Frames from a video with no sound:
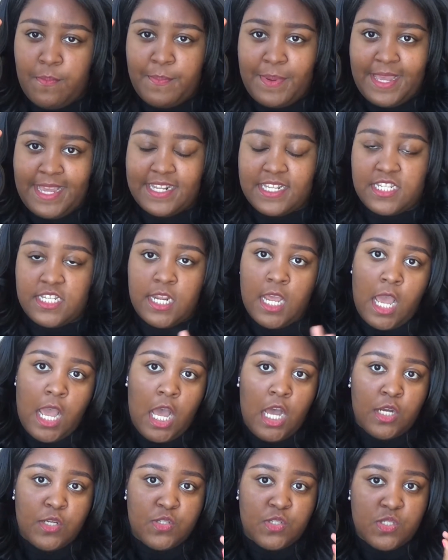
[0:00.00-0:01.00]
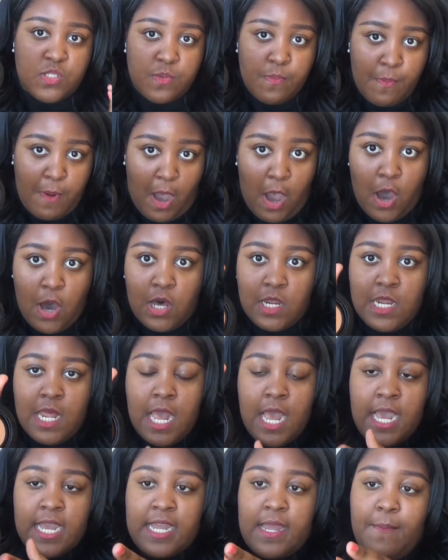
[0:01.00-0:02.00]
bit small
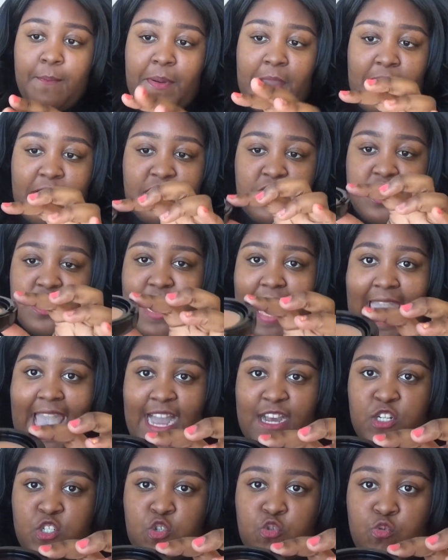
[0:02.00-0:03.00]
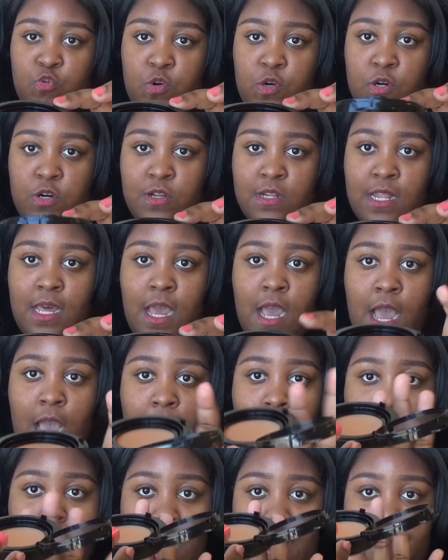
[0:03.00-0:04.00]
compared to the actual
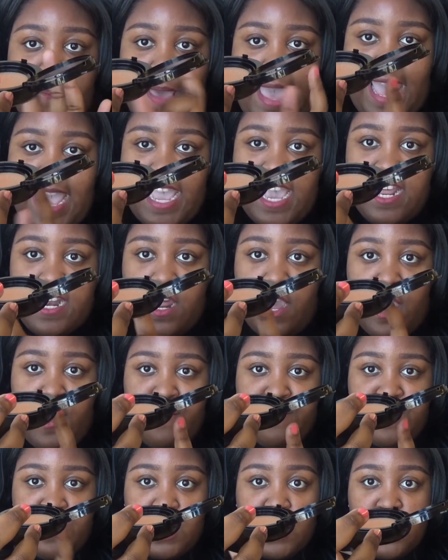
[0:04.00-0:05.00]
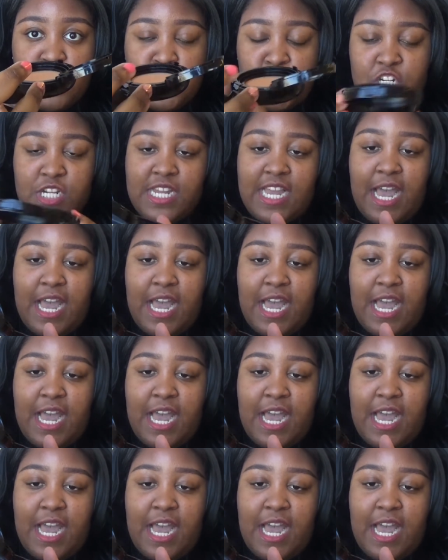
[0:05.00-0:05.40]
pan of the cushion